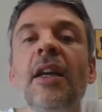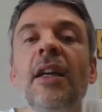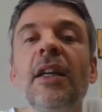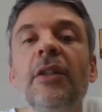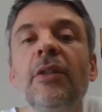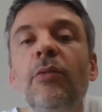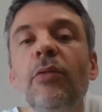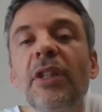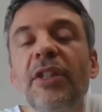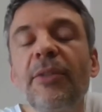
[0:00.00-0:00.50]

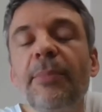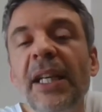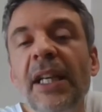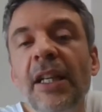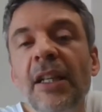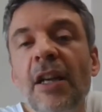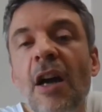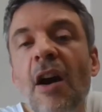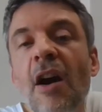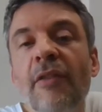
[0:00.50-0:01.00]
was
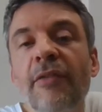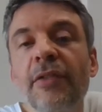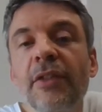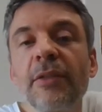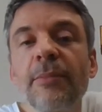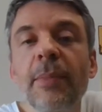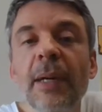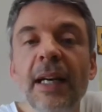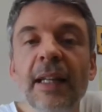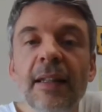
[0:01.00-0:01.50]
being
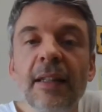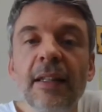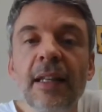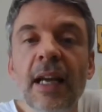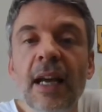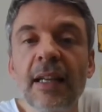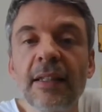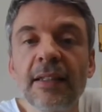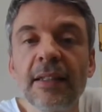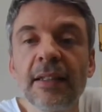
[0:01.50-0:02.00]
offered by the
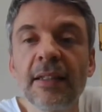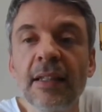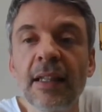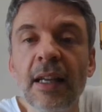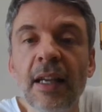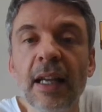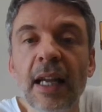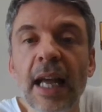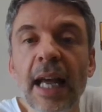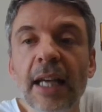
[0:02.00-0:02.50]
Nazis
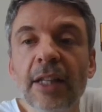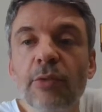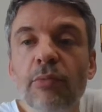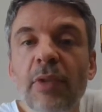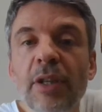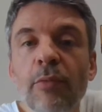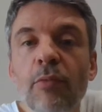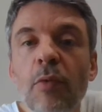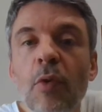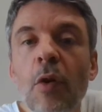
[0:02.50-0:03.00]
as
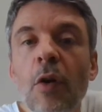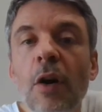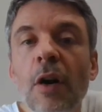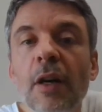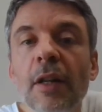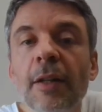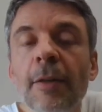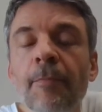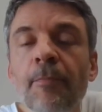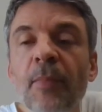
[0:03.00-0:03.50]

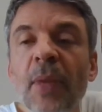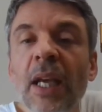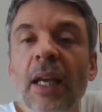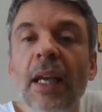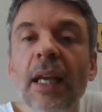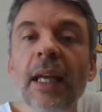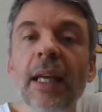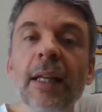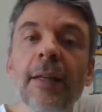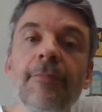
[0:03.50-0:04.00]
reward.
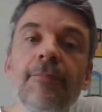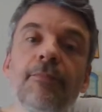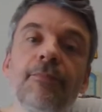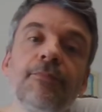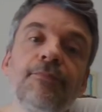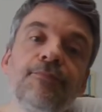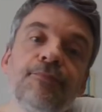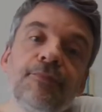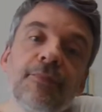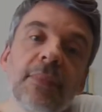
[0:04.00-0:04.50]

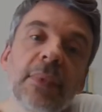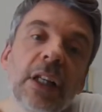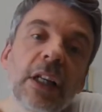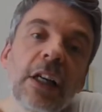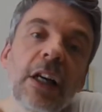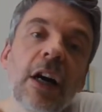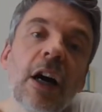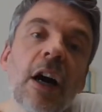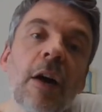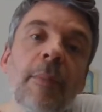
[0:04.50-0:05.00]
In a
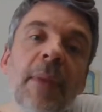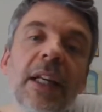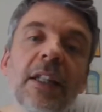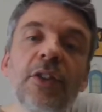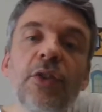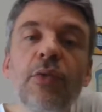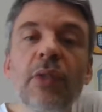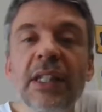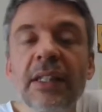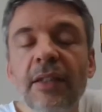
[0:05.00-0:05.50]

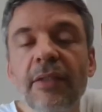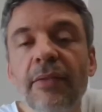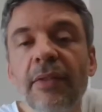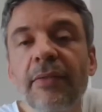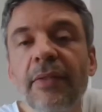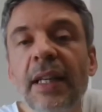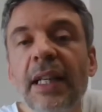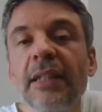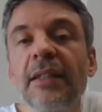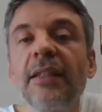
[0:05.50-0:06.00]
karmic twist of
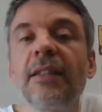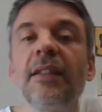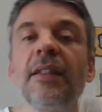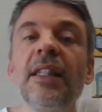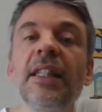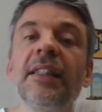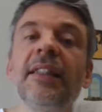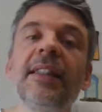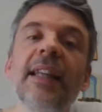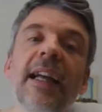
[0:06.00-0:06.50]
events,
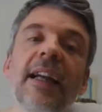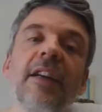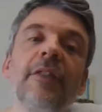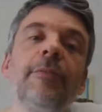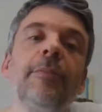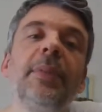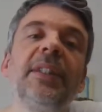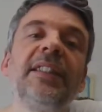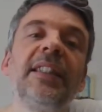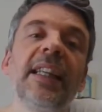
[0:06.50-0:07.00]
this sack
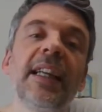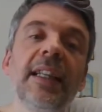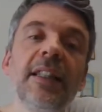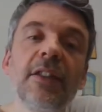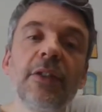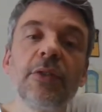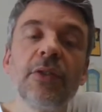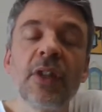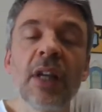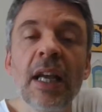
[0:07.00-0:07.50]
of
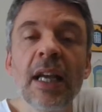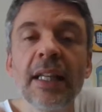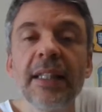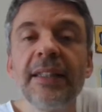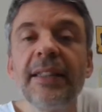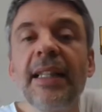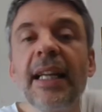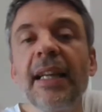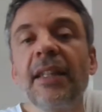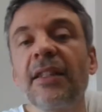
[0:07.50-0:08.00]
potatoes
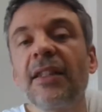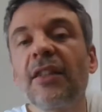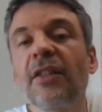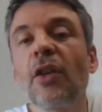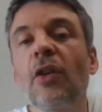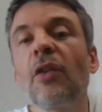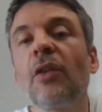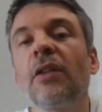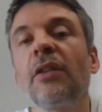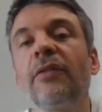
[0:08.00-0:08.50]
is then
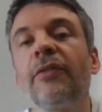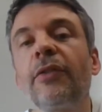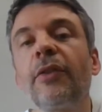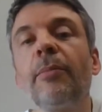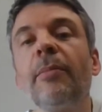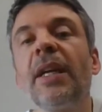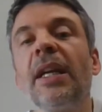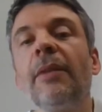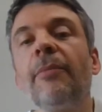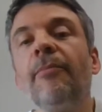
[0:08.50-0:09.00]
stolen
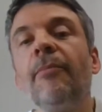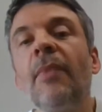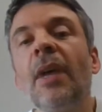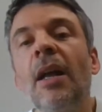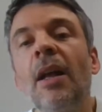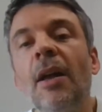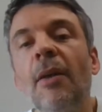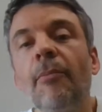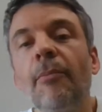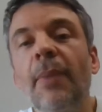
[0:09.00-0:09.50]
from him
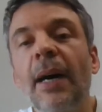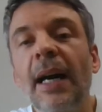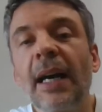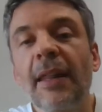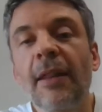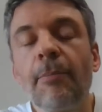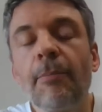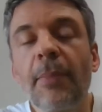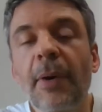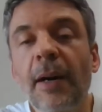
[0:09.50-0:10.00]
by
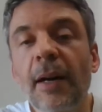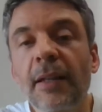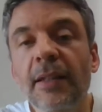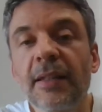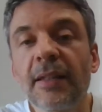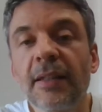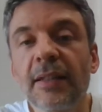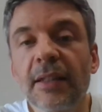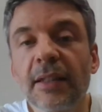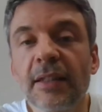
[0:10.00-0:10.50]
the
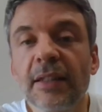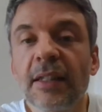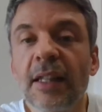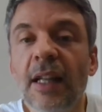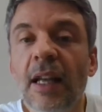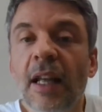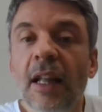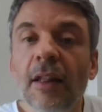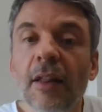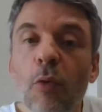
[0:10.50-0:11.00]
partisans.
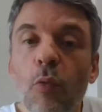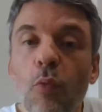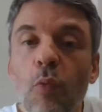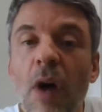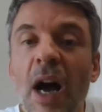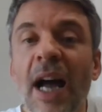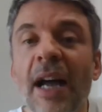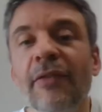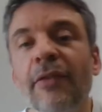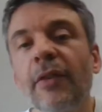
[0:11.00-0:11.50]
The
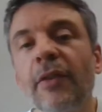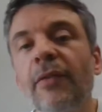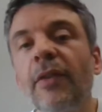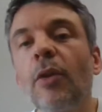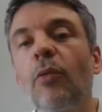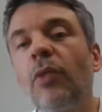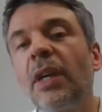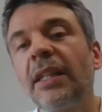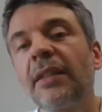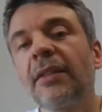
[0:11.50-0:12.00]
wife of
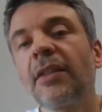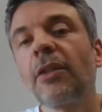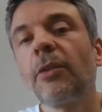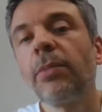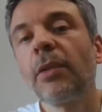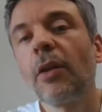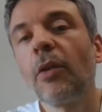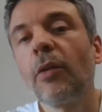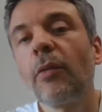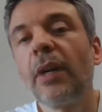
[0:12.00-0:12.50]
the
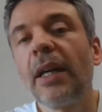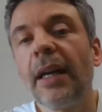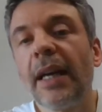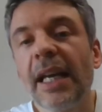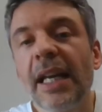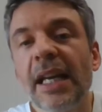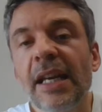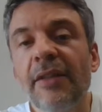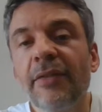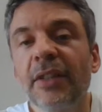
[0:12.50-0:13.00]
whistleblower
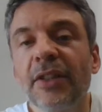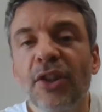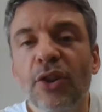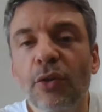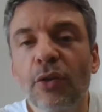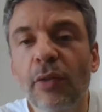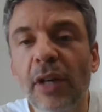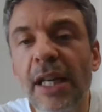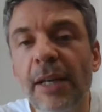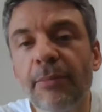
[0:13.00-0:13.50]
even
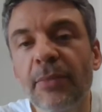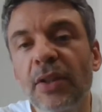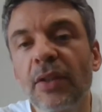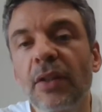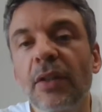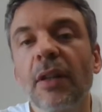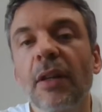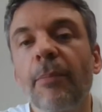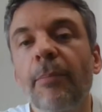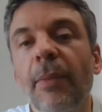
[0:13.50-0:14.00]
screams
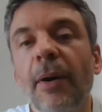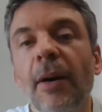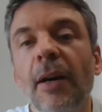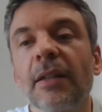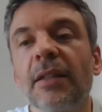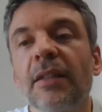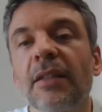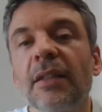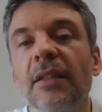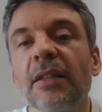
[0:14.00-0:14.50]
to the
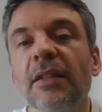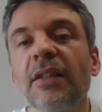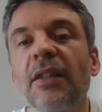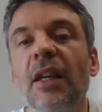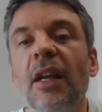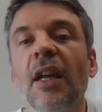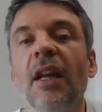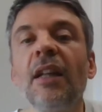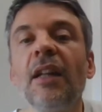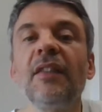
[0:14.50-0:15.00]
partisans
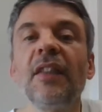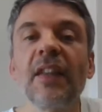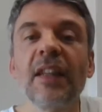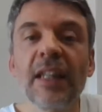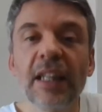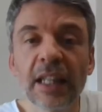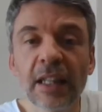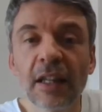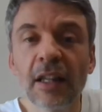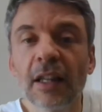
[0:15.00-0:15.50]
to
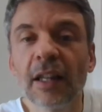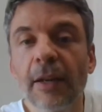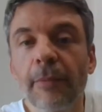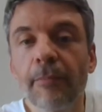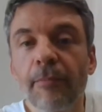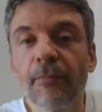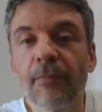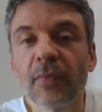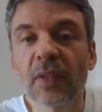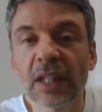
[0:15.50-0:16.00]
kill
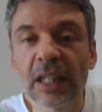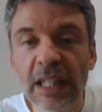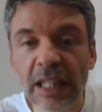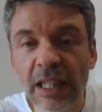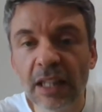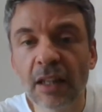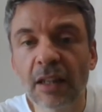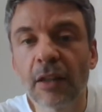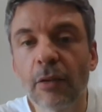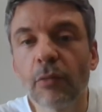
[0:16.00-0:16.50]
him, to
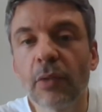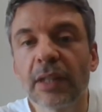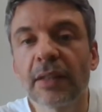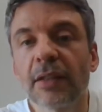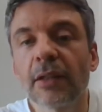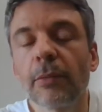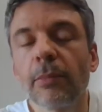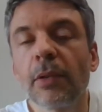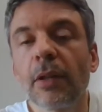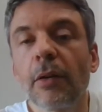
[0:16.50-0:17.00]
kill the
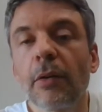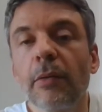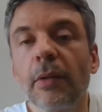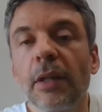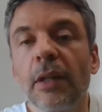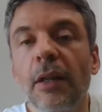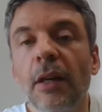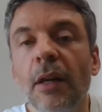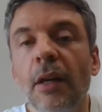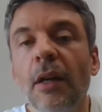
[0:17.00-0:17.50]

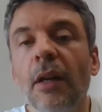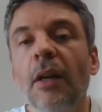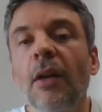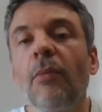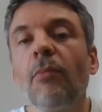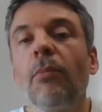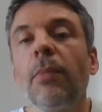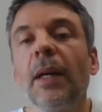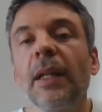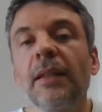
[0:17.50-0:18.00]
whistleblower,
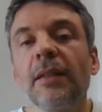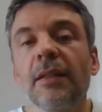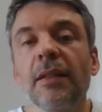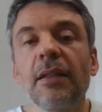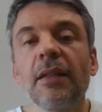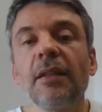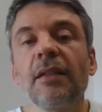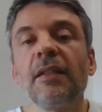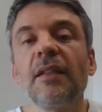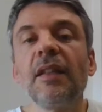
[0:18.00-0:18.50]

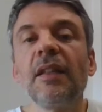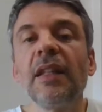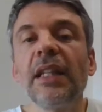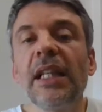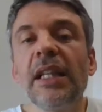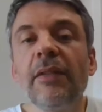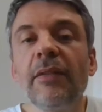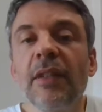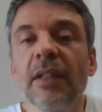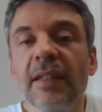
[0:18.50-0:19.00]
but to
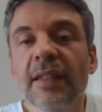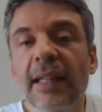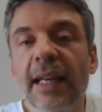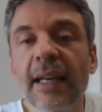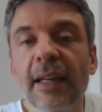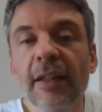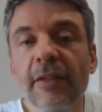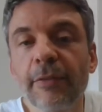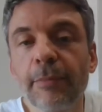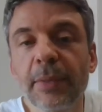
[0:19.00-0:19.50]
leave the
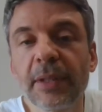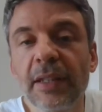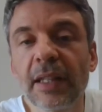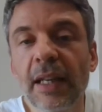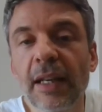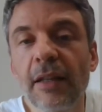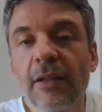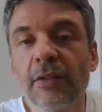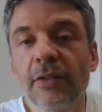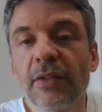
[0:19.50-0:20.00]
sack of
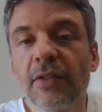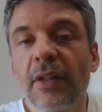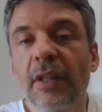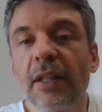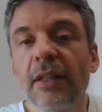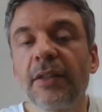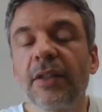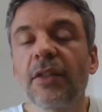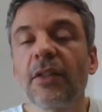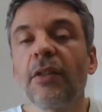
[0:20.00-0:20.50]
potatoes
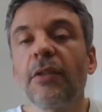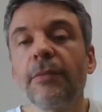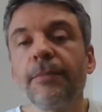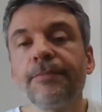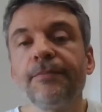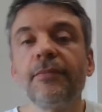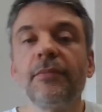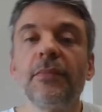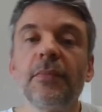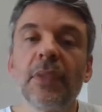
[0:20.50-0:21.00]
there. So,
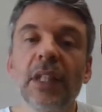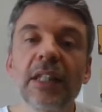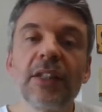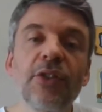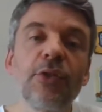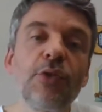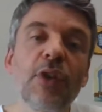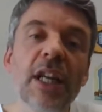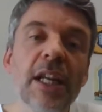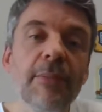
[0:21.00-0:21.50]

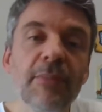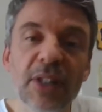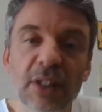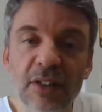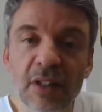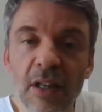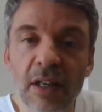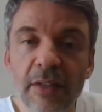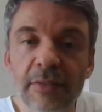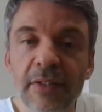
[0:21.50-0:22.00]
extreme
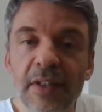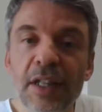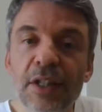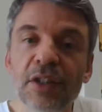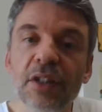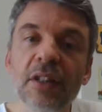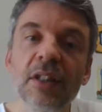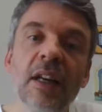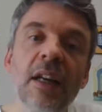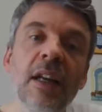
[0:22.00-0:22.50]

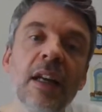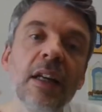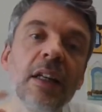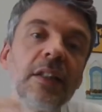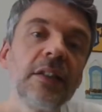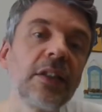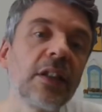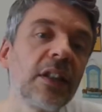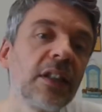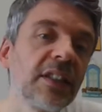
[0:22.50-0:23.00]
starvation,
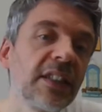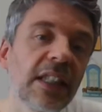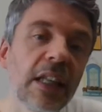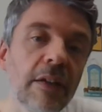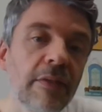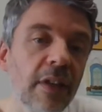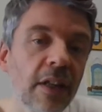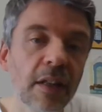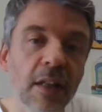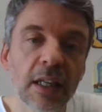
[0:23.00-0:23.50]
it turns
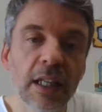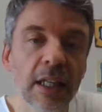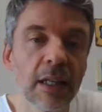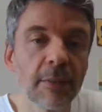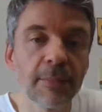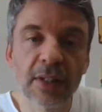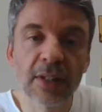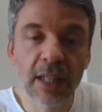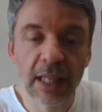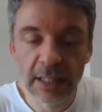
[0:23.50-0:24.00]
everything
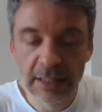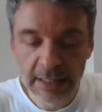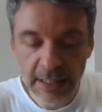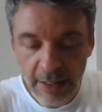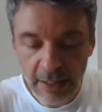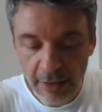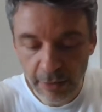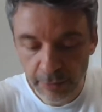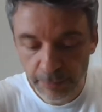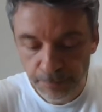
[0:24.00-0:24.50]
upside
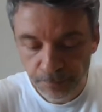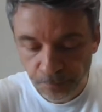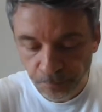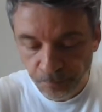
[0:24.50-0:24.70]
down.